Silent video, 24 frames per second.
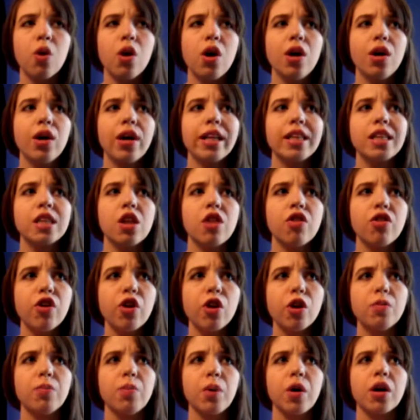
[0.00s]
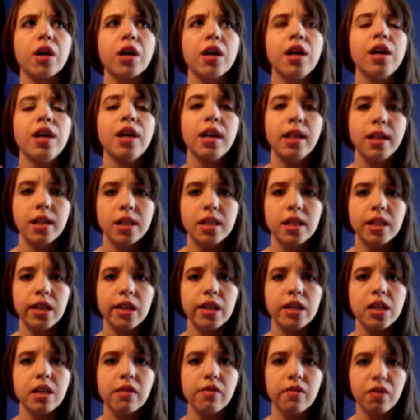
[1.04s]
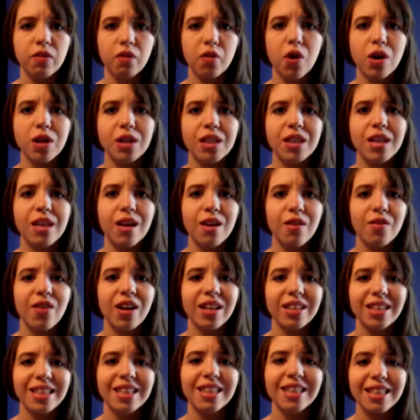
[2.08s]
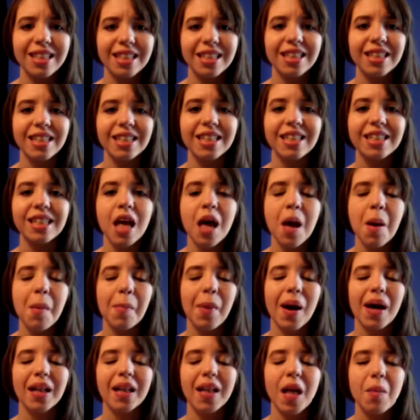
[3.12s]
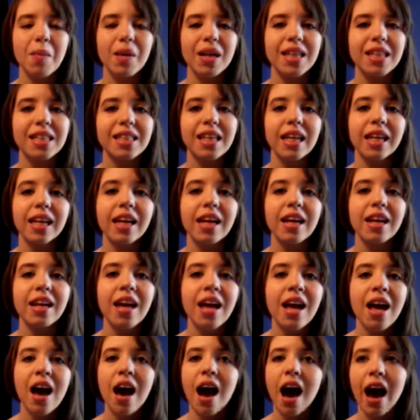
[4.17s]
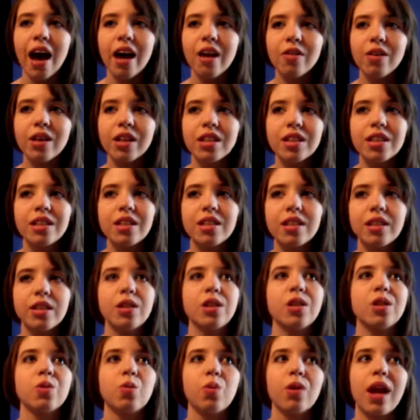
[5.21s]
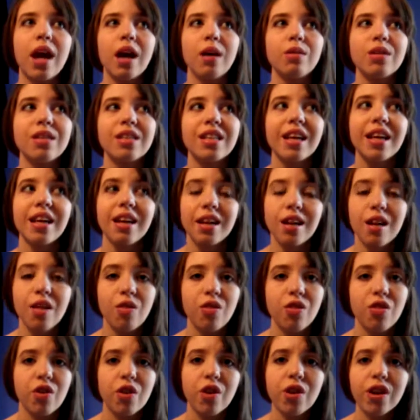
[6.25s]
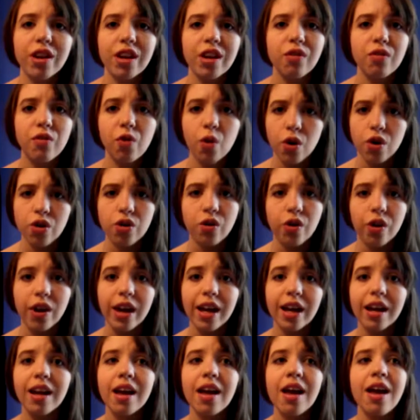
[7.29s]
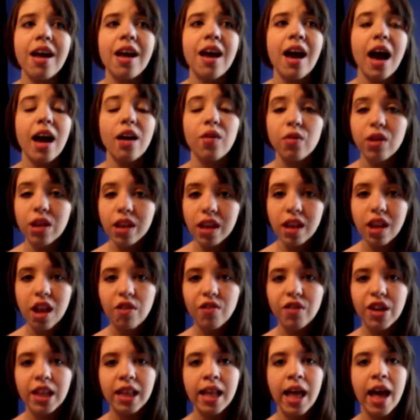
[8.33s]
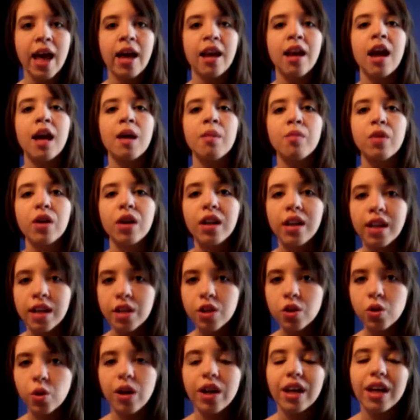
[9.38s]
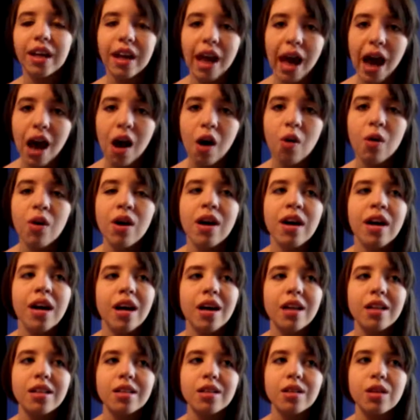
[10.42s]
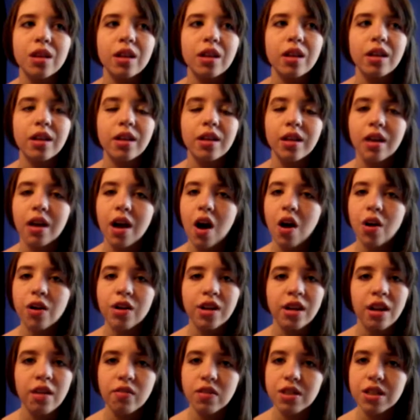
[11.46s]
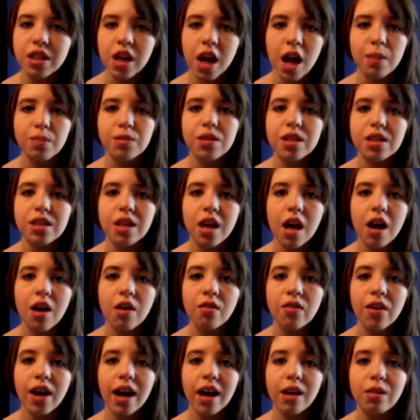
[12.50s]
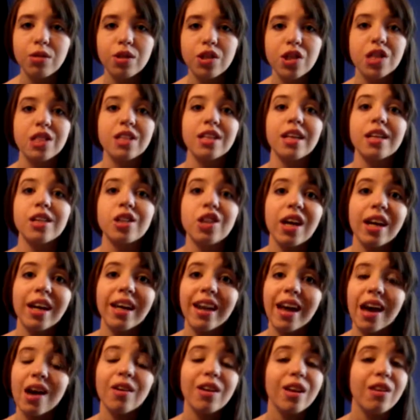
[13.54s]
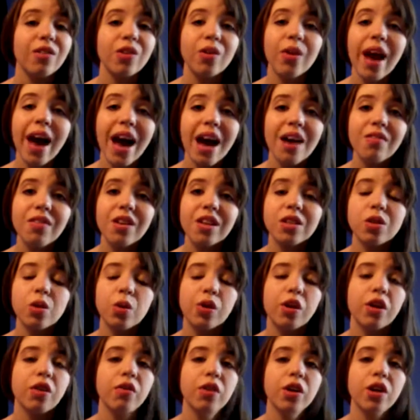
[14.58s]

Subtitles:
it's the third book in the series of Unfortunate Events series by Lemony Snicket. I read this series when I was in 3rd and 4th grade. I really loved it then. I'm really enjoying it now. It's hard to give a synopsis of. I would just say check it out if you haven't, or if you're